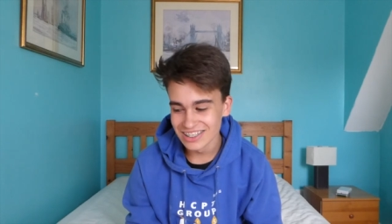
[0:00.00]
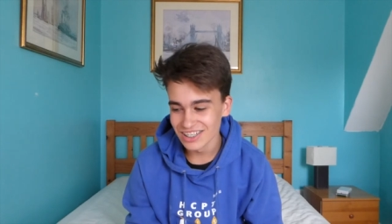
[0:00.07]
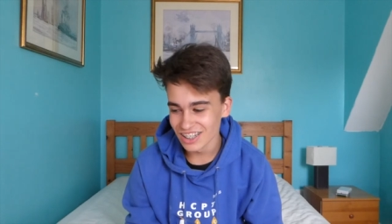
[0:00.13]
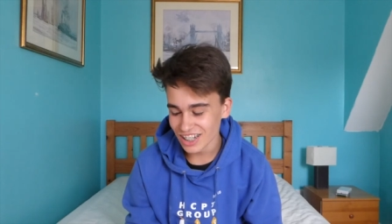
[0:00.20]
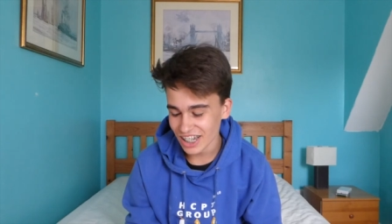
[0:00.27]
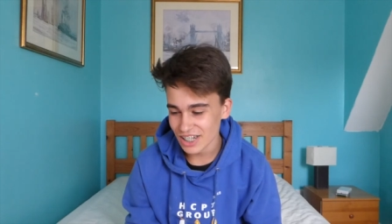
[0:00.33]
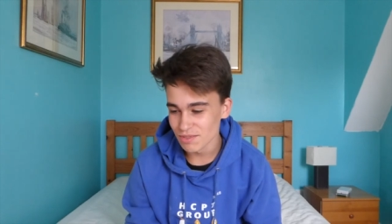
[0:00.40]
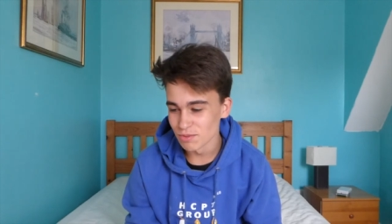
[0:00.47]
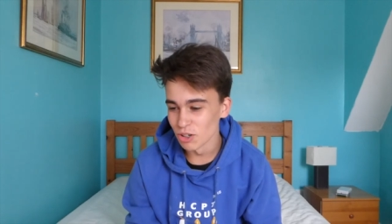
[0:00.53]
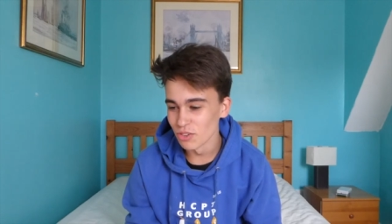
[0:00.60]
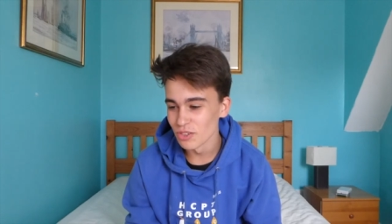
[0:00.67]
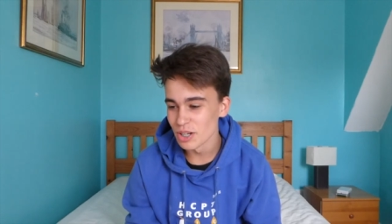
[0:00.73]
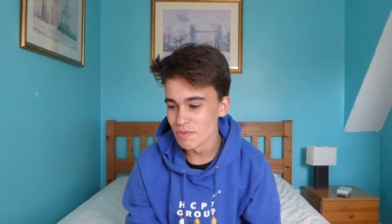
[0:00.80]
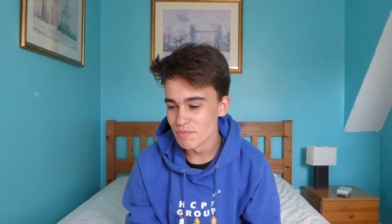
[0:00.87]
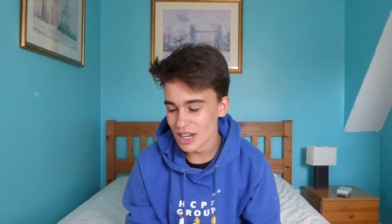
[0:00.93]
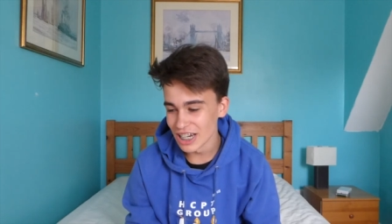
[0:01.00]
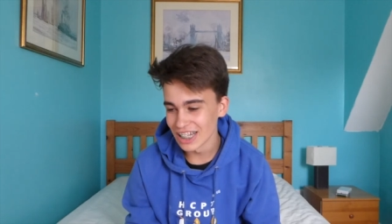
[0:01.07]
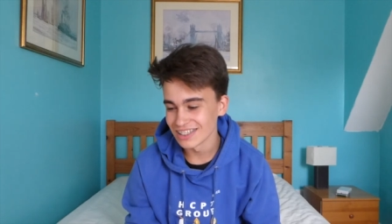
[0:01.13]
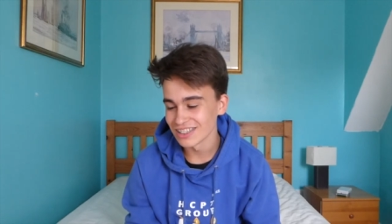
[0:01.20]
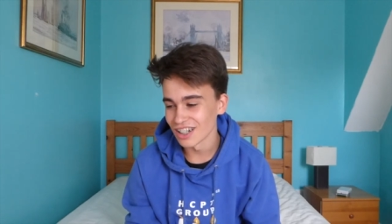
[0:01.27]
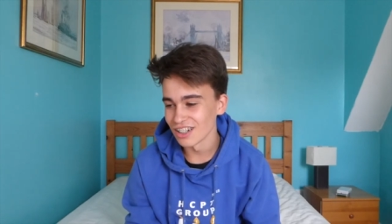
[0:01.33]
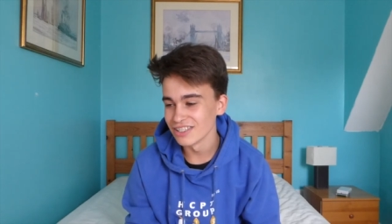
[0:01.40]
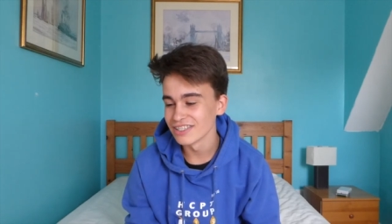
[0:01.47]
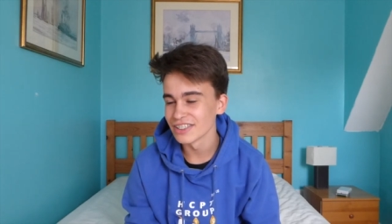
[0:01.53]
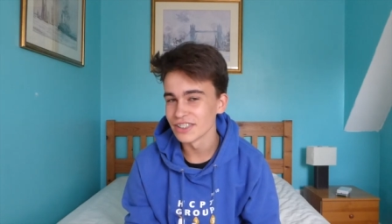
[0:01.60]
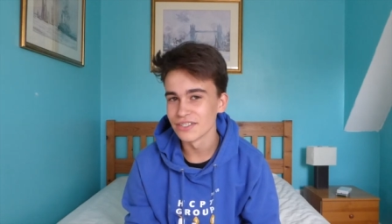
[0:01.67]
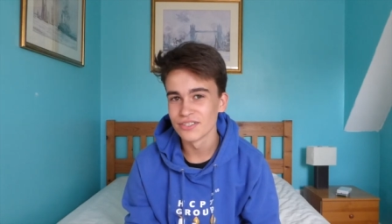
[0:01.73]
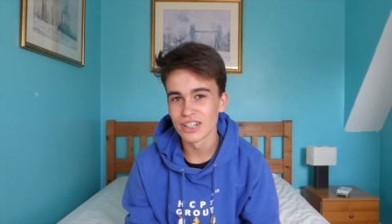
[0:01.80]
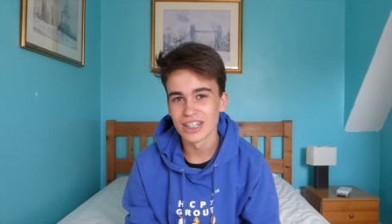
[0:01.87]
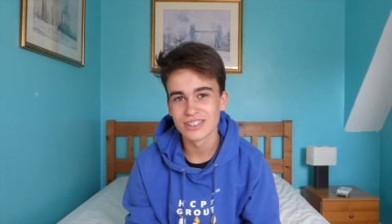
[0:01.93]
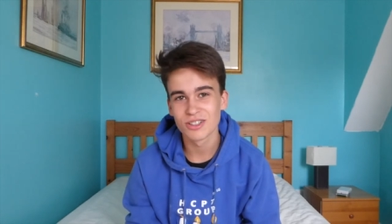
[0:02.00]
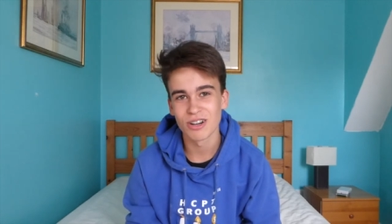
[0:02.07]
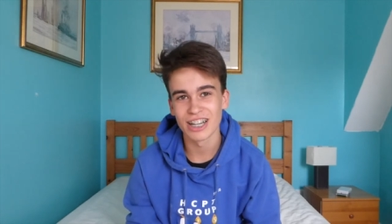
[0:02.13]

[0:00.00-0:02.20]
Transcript: I took, like, more than a minute to answer the first